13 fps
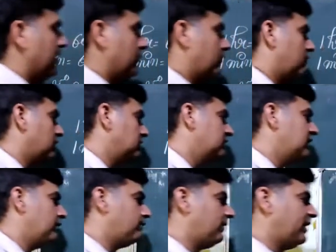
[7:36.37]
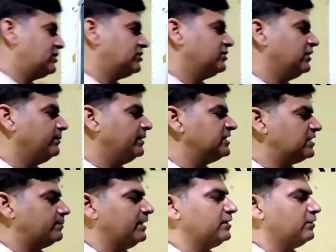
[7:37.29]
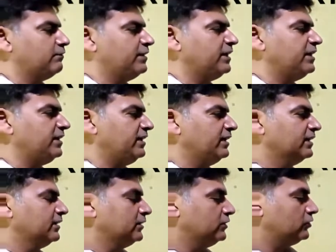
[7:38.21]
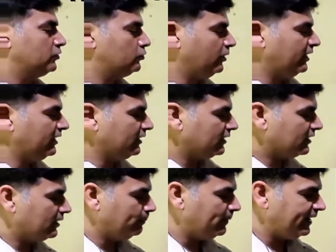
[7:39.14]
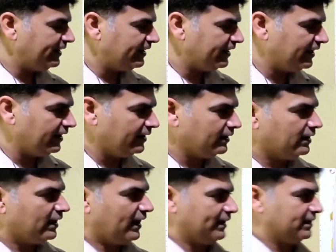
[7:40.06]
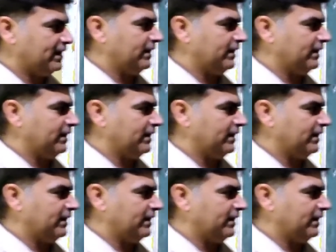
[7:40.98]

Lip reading: convert the fractional measurement of degree to in complete degree, and